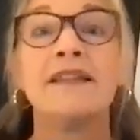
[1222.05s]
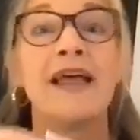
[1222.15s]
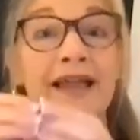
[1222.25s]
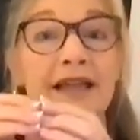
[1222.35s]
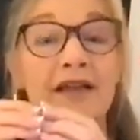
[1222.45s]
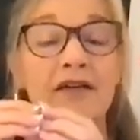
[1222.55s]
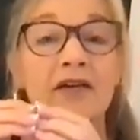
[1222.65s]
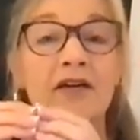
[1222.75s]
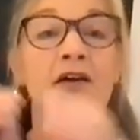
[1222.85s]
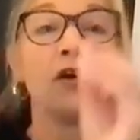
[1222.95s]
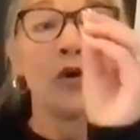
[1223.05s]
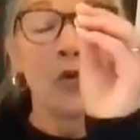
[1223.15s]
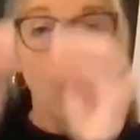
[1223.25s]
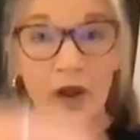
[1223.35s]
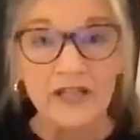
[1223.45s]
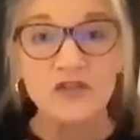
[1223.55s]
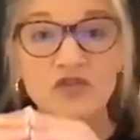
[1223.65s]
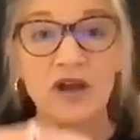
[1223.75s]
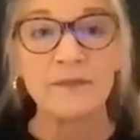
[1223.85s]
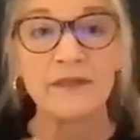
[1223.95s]
Like when
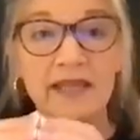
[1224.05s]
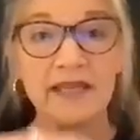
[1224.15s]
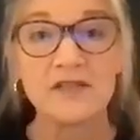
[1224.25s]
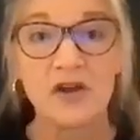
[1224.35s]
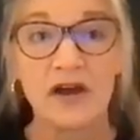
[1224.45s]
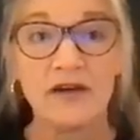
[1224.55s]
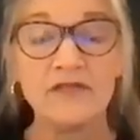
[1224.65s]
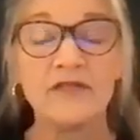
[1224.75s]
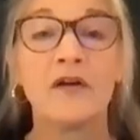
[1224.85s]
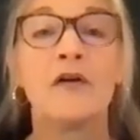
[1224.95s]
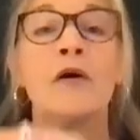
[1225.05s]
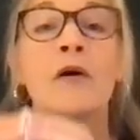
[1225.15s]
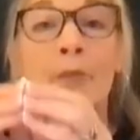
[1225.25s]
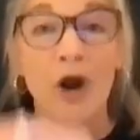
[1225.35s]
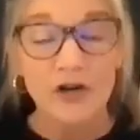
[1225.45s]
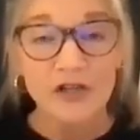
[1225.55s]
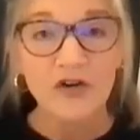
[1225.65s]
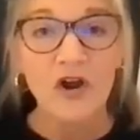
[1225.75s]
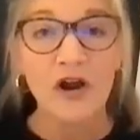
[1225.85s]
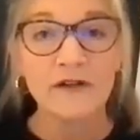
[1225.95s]
you drop the kids off,
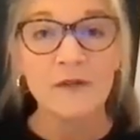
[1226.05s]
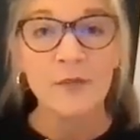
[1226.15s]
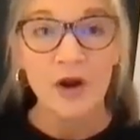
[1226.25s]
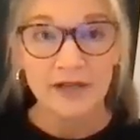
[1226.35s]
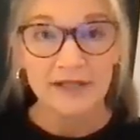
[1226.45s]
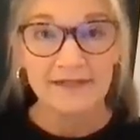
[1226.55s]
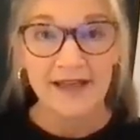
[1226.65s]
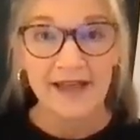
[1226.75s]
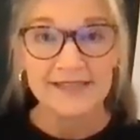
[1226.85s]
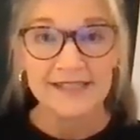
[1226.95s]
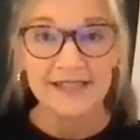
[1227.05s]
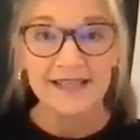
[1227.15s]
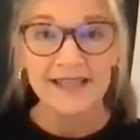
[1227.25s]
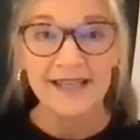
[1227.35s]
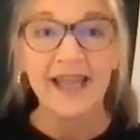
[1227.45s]
park your car in the parking lot